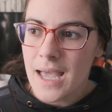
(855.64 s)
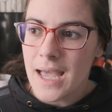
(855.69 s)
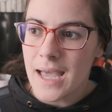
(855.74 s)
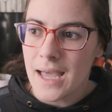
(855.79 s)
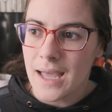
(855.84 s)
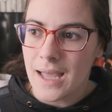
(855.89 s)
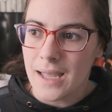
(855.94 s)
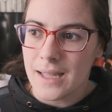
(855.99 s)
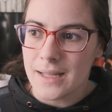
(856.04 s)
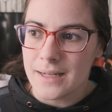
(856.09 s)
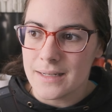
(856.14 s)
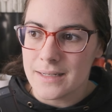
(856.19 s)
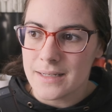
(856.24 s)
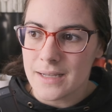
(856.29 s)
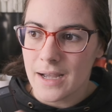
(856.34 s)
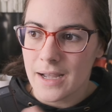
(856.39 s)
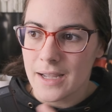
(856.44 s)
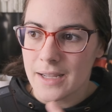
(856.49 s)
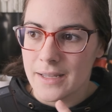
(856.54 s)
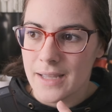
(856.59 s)
and
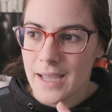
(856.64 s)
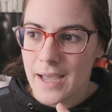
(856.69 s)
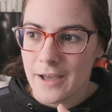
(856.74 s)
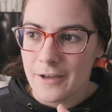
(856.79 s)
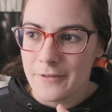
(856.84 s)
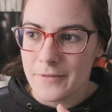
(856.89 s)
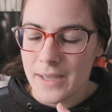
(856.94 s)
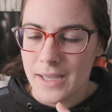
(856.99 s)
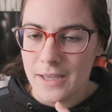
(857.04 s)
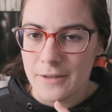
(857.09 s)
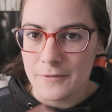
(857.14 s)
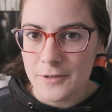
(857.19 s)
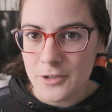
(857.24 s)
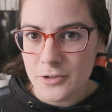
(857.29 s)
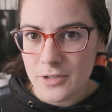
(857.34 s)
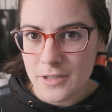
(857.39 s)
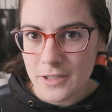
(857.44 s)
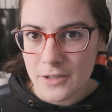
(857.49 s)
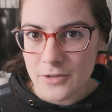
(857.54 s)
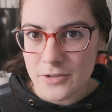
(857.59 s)
I have a
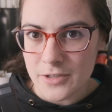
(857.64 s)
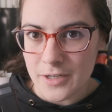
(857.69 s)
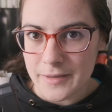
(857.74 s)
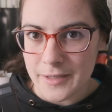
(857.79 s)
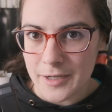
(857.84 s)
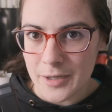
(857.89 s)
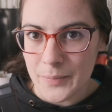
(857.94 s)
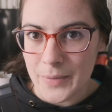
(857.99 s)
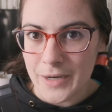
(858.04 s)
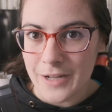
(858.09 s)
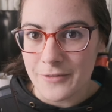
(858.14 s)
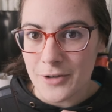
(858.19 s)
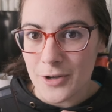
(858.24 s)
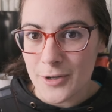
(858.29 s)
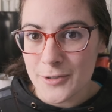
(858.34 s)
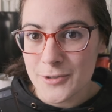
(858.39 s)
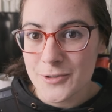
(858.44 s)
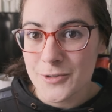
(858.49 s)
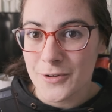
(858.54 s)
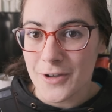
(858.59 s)
filter that goes on there, but I've
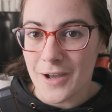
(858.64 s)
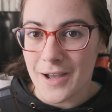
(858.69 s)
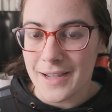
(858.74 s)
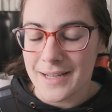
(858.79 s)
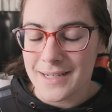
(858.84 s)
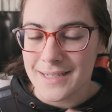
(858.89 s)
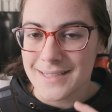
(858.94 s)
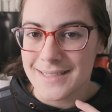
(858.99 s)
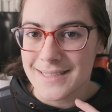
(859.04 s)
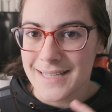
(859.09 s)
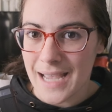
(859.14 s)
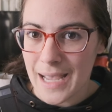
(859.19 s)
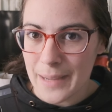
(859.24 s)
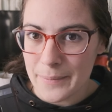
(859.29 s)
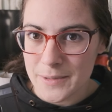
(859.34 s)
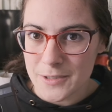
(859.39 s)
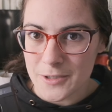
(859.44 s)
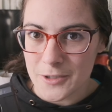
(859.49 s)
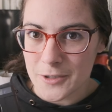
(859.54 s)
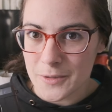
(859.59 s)
also got an
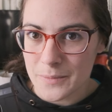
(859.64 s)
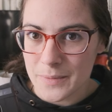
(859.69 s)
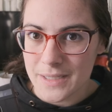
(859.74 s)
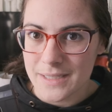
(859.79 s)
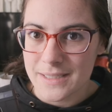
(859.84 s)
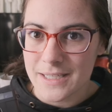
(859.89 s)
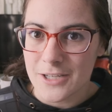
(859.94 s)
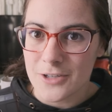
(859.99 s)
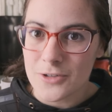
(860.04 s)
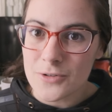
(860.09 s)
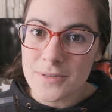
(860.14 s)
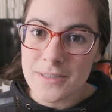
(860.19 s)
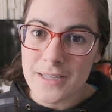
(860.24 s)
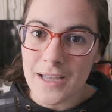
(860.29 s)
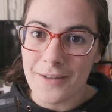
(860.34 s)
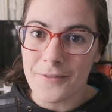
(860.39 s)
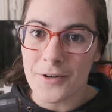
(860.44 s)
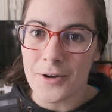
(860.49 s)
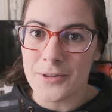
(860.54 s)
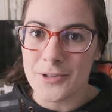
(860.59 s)
adapter because I used to
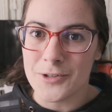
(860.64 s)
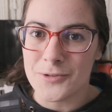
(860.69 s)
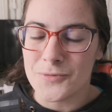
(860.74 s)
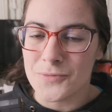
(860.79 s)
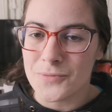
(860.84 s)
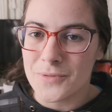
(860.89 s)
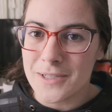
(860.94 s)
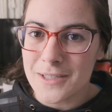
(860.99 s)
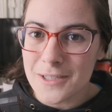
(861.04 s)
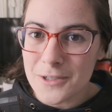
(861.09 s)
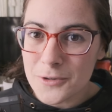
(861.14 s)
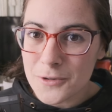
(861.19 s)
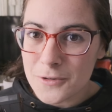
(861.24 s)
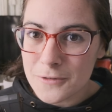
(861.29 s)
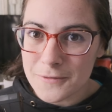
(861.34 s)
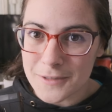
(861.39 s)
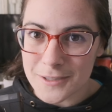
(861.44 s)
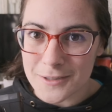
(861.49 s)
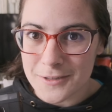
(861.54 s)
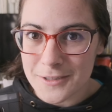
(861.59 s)
have all these really cool
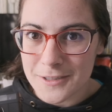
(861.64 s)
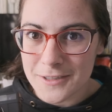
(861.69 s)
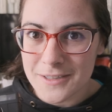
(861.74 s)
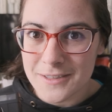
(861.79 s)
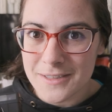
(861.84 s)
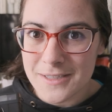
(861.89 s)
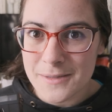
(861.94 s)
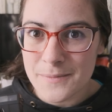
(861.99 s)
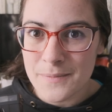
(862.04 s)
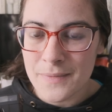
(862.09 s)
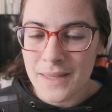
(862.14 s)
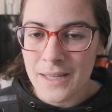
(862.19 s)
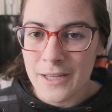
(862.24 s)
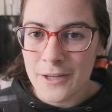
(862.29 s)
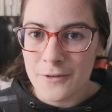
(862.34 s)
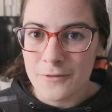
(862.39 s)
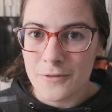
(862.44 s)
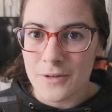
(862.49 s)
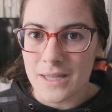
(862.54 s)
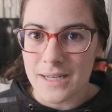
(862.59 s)
filters
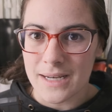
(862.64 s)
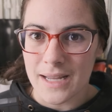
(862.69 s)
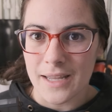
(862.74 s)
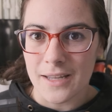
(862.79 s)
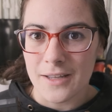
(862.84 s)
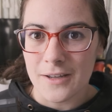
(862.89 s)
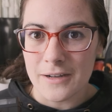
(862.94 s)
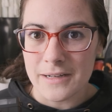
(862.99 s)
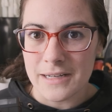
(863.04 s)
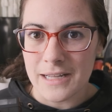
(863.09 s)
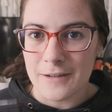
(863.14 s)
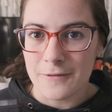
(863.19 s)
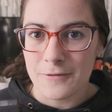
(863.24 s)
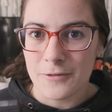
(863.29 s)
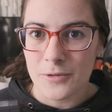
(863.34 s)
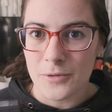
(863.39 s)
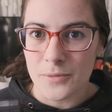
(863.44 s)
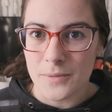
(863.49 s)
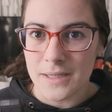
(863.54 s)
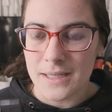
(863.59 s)
for the Nikon
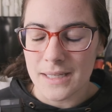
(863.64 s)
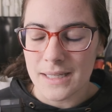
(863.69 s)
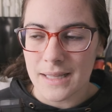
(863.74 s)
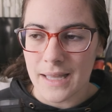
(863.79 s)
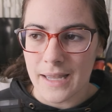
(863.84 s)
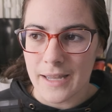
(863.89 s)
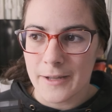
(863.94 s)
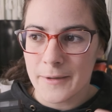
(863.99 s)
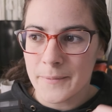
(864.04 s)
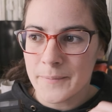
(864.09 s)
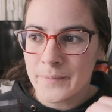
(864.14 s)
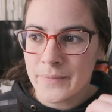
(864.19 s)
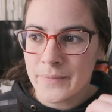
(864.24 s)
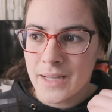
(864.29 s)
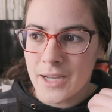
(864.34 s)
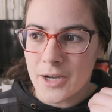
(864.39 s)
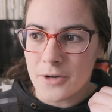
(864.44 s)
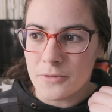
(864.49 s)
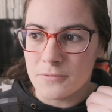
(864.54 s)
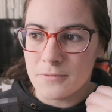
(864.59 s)
F3, like
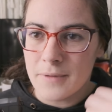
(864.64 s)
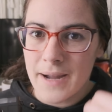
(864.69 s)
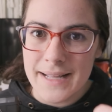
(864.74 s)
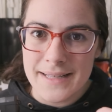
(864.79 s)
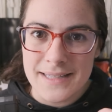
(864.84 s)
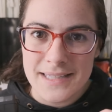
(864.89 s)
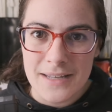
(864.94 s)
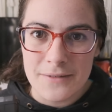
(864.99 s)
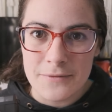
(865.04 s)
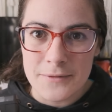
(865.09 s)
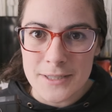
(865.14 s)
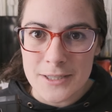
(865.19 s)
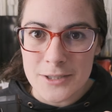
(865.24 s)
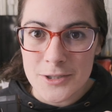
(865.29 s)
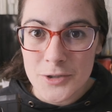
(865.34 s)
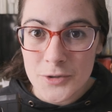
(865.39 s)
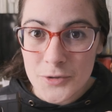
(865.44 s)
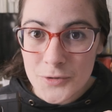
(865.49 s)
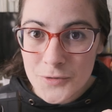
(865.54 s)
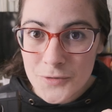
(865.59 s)
a red
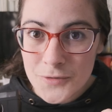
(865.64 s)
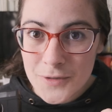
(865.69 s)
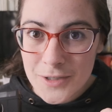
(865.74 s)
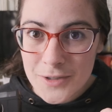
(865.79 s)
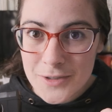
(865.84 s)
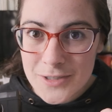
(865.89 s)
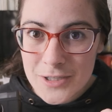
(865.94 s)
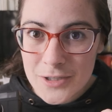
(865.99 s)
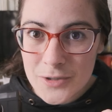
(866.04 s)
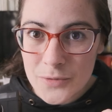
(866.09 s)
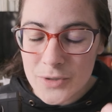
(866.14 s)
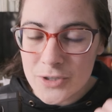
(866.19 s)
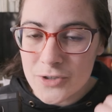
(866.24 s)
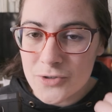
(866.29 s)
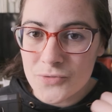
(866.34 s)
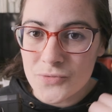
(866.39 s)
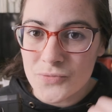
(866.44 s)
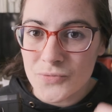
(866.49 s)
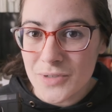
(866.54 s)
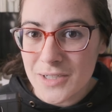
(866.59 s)
72 filter, which
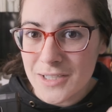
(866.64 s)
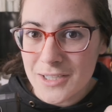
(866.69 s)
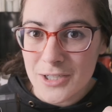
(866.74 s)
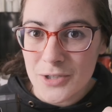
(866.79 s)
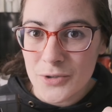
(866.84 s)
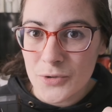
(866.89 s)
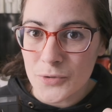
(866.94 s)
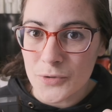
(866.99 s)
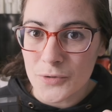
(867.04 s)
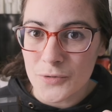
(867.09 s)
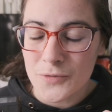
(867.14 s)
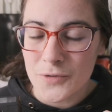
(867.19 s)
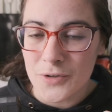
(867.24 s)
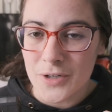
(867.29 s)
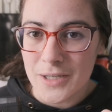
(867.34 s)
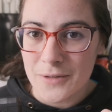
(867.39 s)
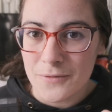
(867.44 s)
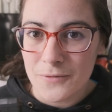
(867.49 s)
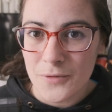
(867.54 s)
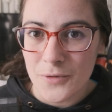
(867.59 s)
is really cool for
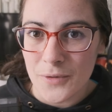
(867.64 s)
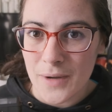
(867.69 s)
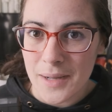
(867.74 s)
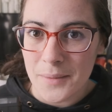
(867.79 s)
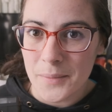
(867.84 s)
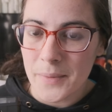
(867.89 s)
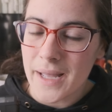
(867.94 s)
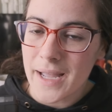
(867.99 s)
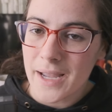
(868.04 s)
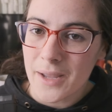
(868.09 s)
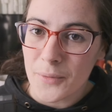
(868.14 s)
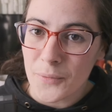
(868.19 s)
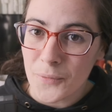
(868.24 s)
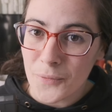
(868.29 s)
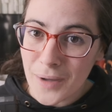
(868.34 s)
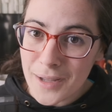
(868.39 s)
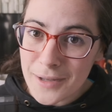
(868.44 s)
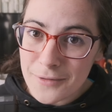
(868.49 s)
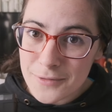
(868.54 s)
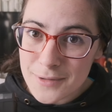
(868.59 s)
infrared black and
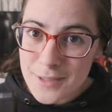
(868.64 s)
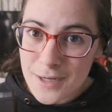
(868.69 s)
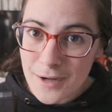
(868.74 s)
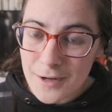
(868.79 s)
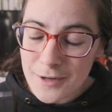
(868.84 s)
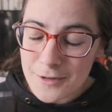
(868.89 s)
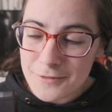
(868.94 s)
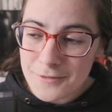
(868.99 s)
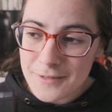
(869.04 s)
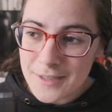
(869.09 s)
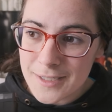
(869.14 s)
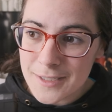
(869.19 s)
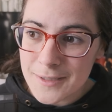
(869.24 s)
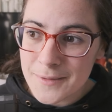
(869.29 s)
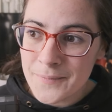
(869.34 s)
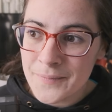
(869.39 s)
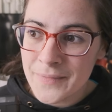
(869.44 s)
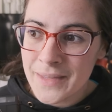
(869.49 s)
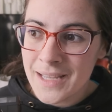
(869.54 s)
white photography.